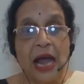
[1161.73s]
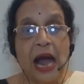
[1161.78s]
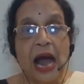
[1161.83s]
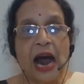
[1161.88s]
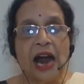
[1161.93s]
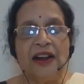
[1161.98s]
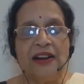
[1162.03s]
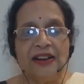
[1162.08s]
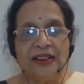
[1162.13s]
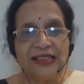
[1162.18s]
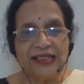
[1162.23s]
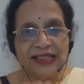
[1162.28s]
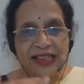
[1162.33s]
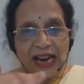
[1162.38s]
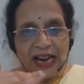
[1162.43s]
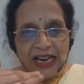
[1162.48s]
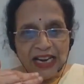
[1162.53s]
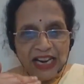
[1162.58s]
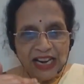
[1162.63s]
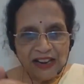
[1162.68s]

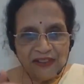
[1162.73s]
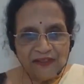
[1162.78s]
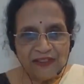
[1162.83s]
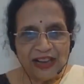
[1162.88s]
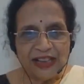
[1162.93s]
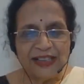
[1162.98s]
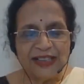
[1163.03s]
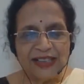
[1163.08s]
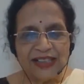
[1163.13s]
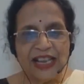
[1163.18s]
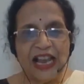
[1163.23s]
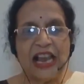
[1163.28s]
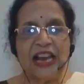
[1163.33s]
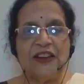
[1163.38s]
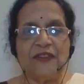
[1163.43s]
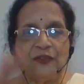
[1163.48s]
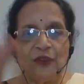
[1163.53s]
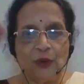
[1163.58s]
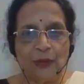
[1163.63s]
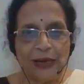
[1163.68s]
understanding
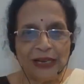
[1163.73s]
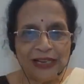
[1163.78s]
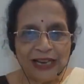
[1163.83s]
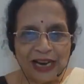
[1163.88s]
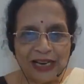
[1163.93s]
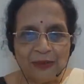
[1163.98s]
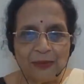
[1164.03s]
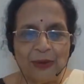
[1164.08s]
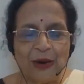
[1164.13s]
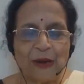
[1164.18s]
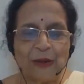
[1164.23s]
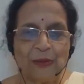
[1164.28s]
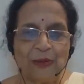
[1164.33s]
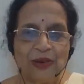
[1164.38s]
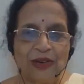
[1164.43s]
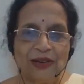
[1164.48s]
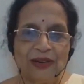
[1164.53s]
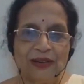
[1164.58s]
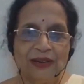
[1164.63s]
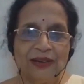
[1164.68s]
oneself to be that
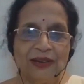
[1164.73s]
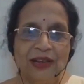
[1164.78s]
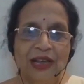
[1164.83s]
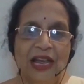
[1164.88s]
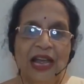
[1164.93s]
Brahman